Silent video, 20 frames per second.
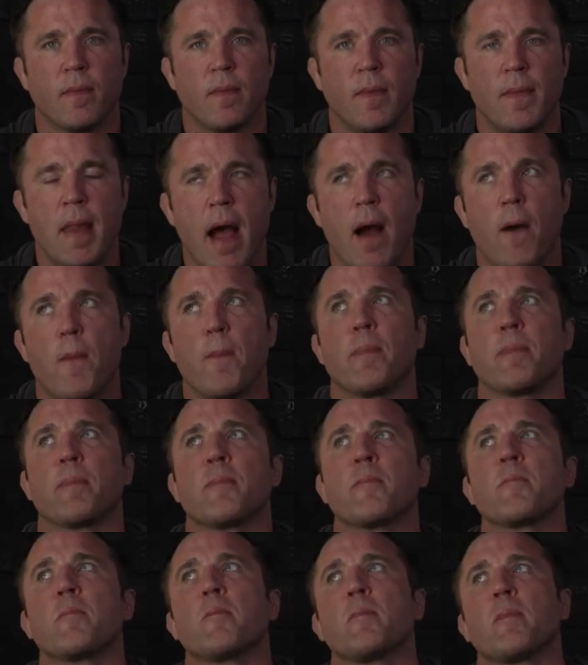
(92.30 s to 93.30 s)
Now,
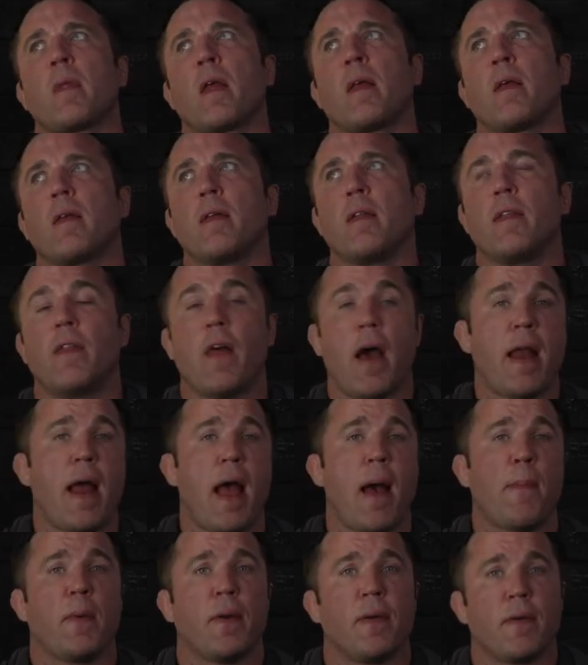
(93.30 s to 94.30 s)
that
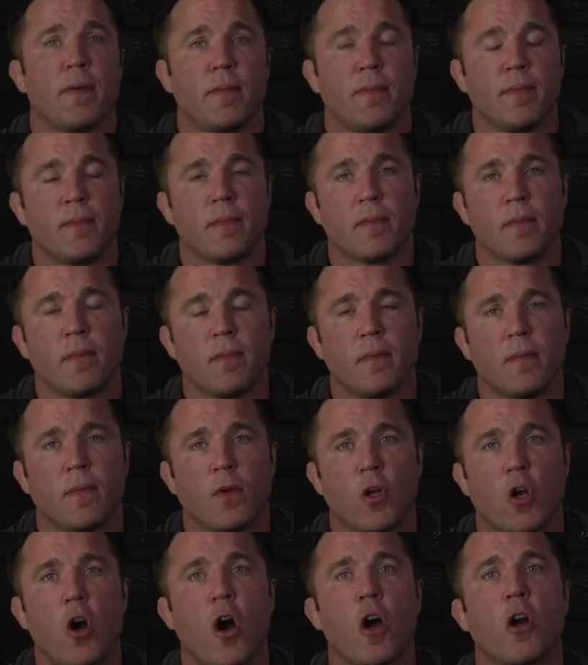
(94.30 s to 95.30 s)
happened.
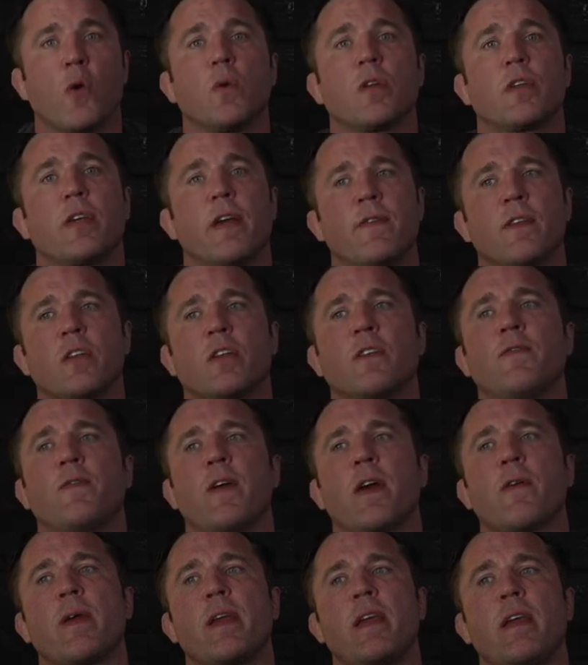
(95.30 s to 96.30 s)
Conor was given some
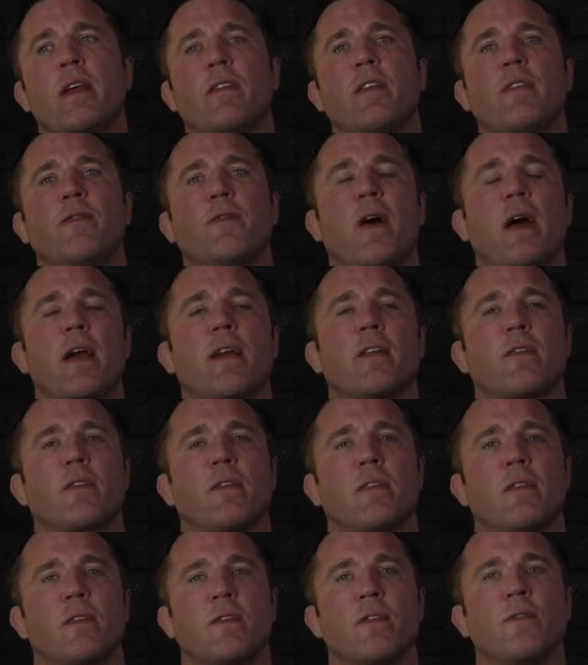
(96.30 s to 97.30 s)
very easy fights,
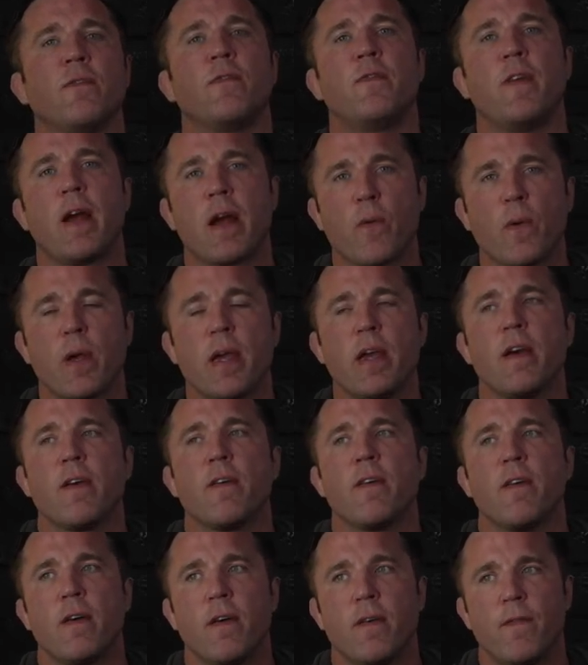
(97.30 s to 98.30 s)
some very
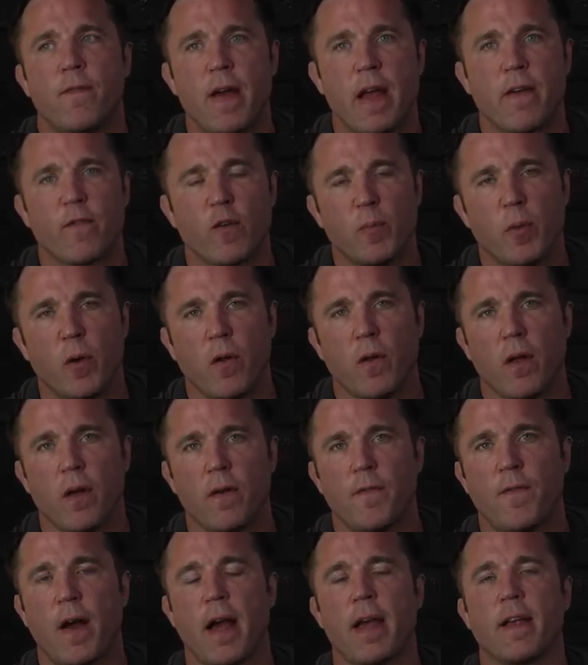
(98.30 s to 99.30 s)
favorable
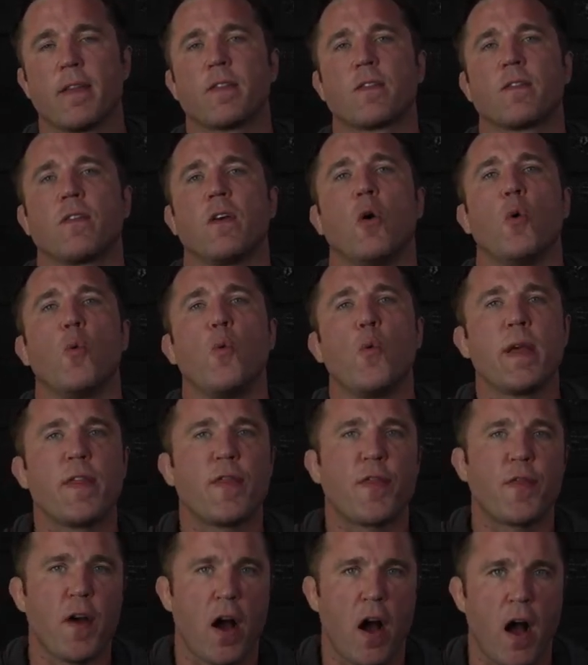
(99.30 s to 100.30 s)
fights, we
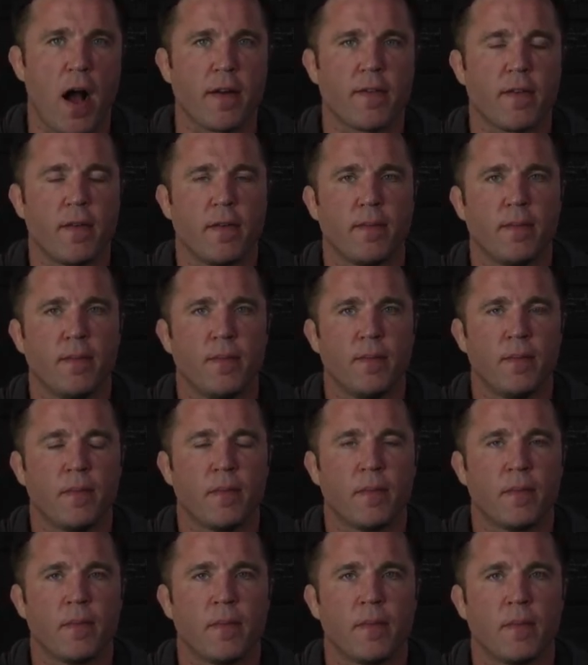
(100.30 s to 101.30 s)
thought.
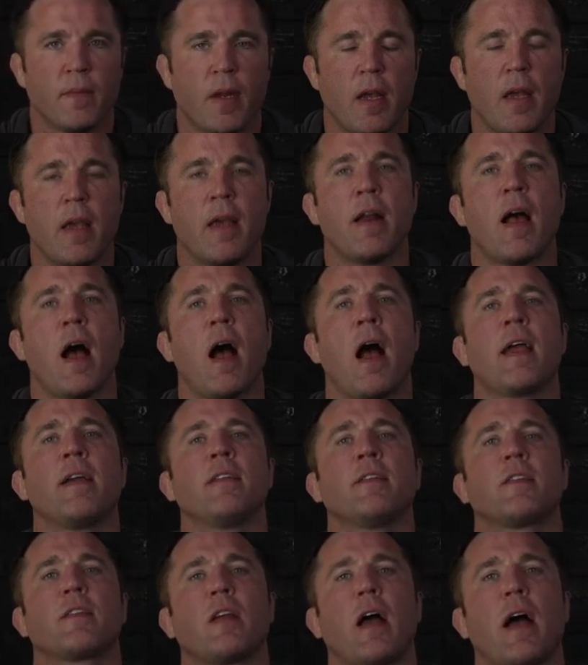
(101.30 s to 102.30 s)
In
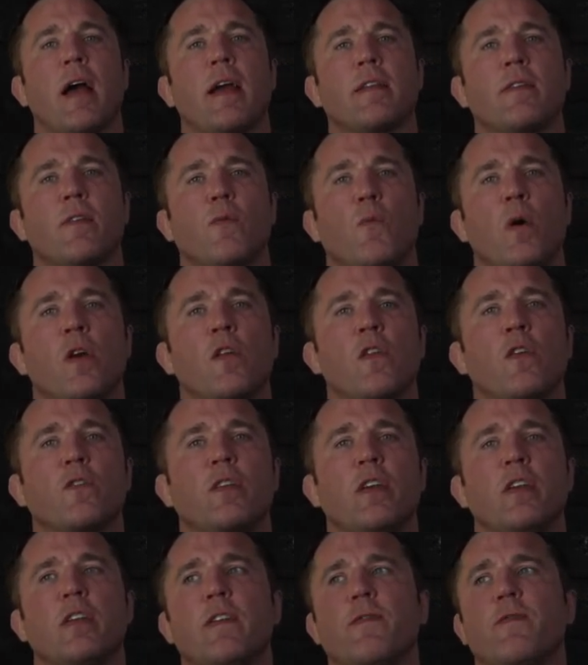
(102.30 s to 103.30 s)
hindsight, one of those
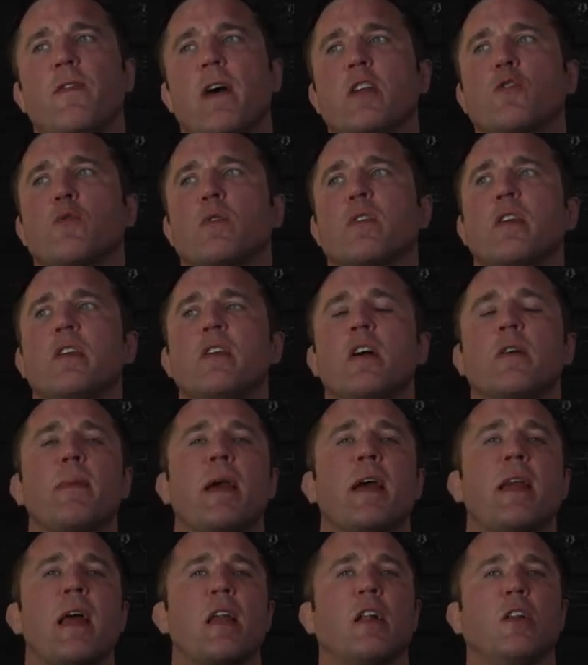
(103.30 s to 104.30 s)
easy fights was a young
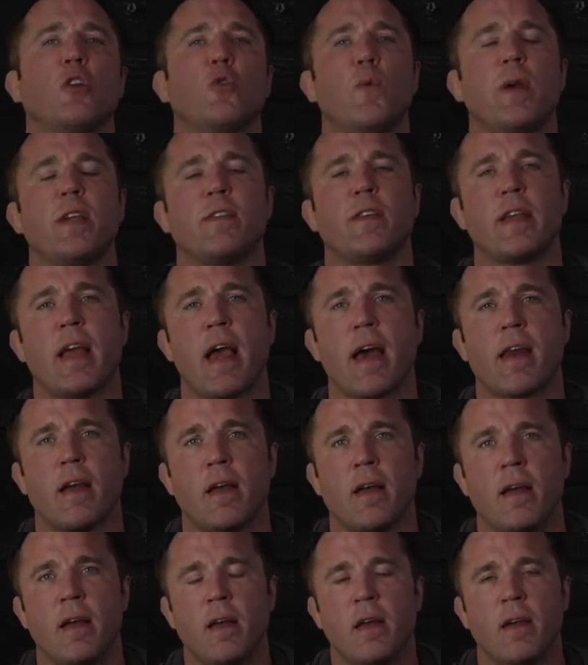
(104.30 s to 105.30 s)
man out of
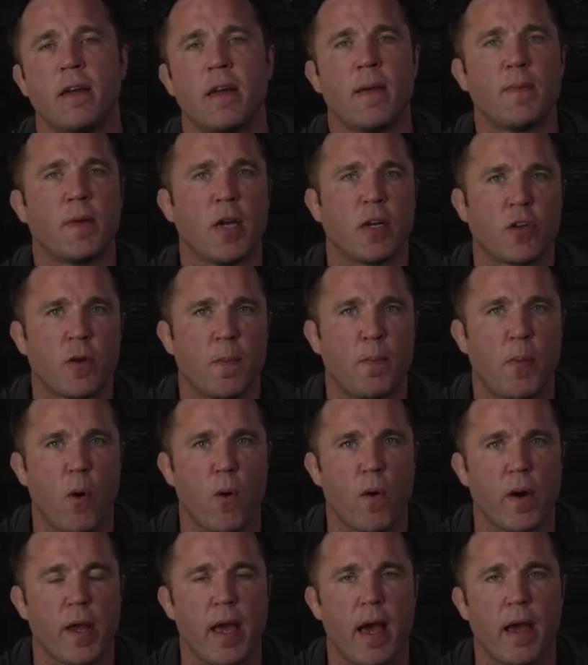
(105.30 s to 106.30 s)
Louisiana named Dustin
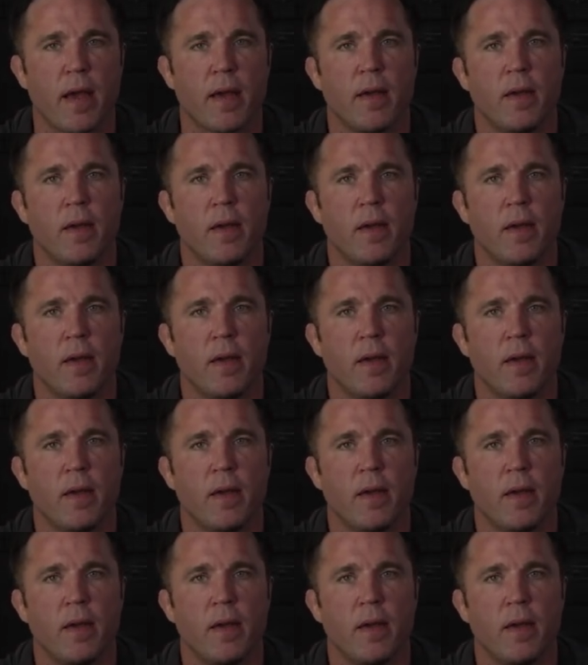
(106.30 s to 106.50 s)
Poirier.